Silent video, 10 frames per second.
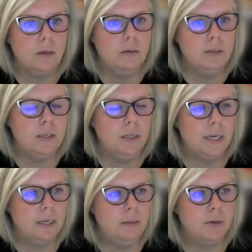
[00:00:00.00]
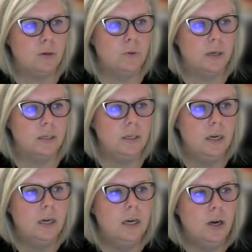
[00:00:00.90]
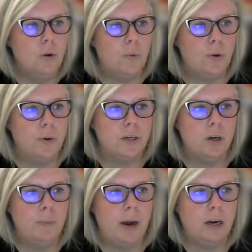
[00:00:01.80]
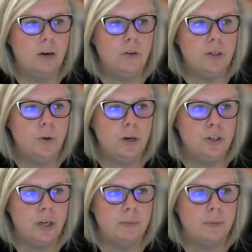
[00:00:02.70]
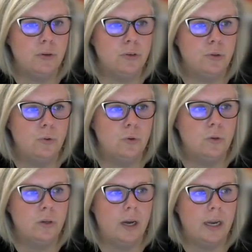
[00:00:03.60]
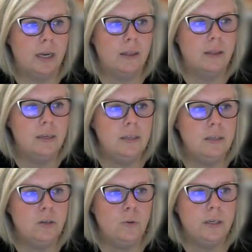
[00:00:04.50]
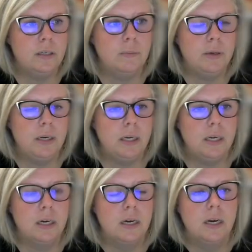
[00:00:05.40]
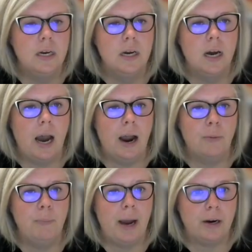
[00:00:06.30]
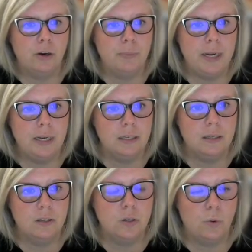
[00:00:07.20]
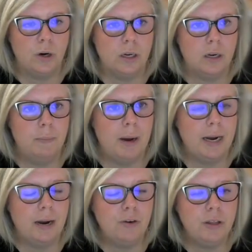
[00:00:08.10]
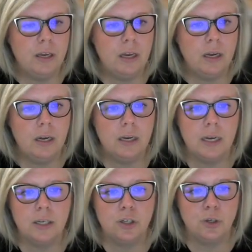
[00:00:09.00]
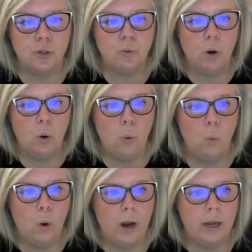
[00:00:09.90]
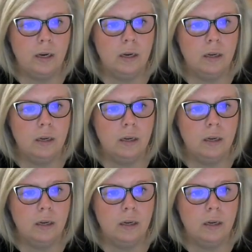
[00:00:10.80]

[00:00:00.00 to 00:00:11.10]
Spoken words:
select the middle one. We're going to go back over to our shape builder tool, and this is going to be our backer piece. So we're going to combine everything into one